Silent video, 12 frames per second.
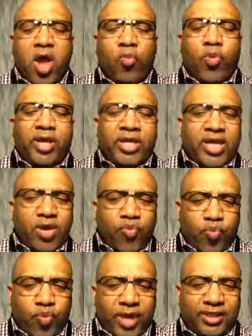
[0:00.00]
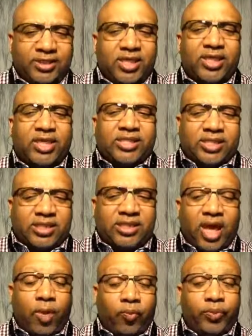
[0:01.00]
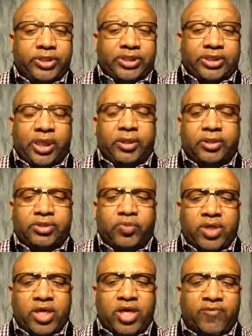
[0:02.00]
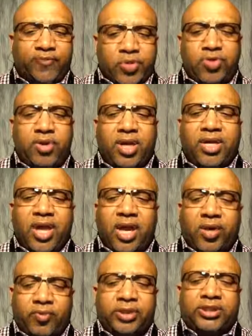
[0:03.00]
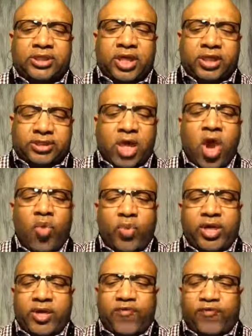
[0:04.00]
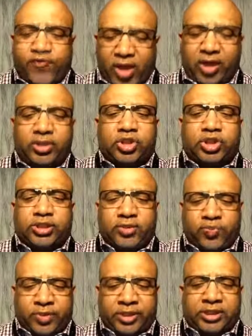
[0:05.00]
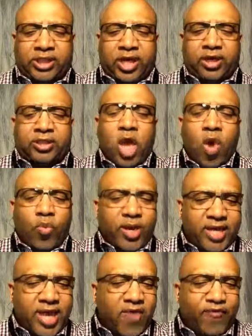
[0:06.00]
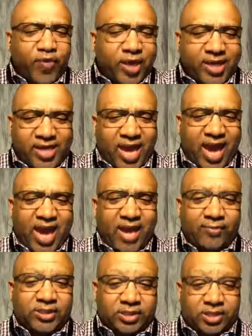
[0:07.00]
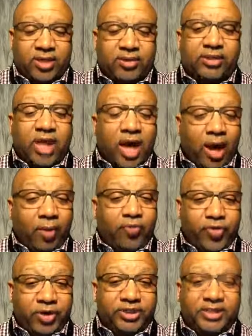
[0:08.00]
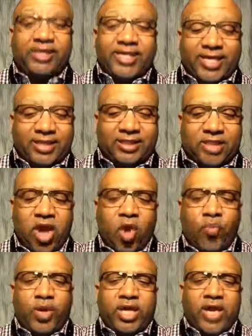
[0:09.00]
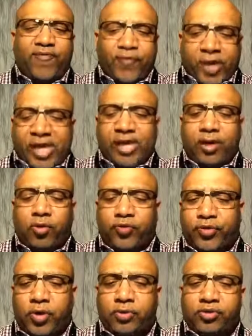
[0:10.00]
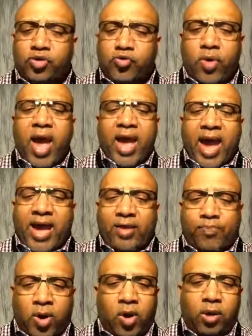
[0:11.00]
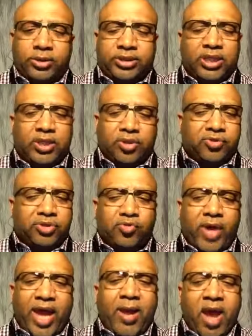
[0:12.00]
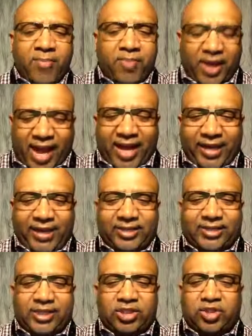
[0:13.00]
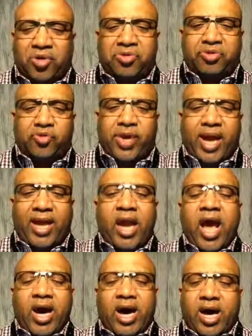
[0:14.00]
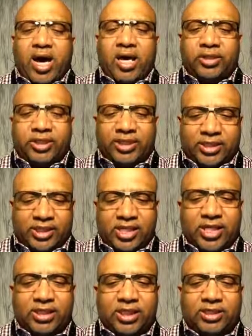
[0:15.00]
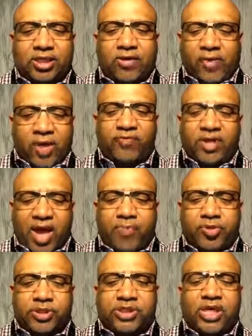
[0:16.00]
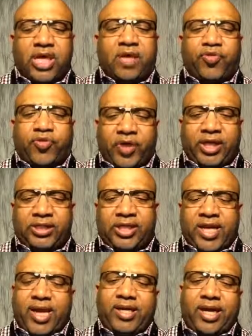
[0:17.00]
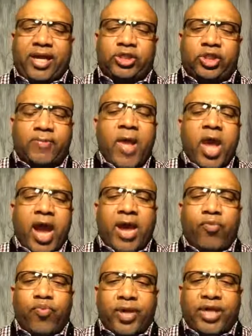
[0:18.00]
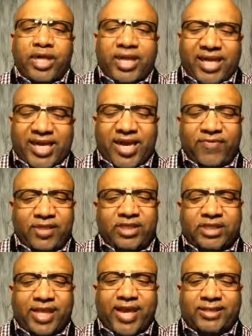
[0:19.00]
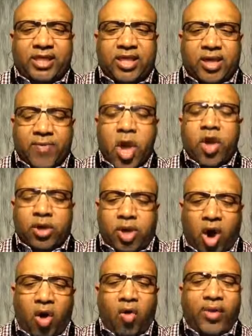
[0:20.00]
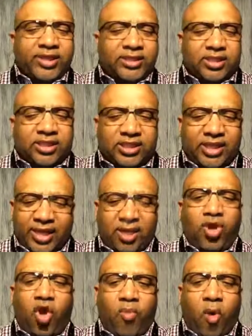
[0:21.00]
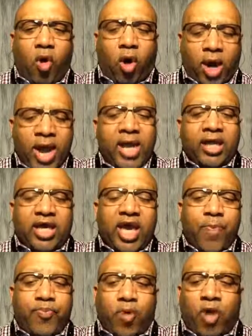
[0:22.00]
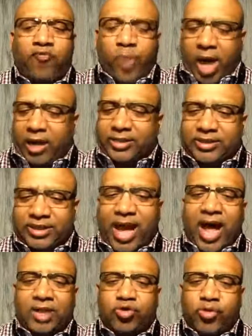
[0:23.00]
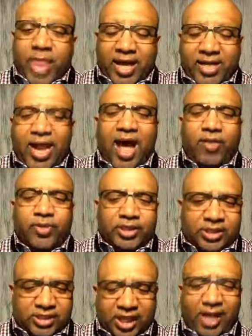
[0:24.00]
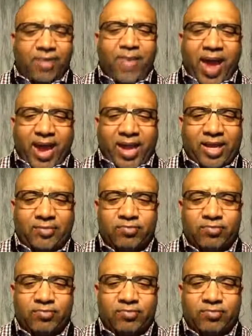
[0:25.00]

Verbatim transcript: When he went to sup with sinners, when he communicated with sinners, when he fellowshiped with sinners, when he forgave sinners of their sins, when he healed those who had palsy, those who had blindnesses, those who had uh, diseases, of leprosy and things of that nature. And when he even said to them, Go and sin no more, he brought about a doctrine that now the Son of Man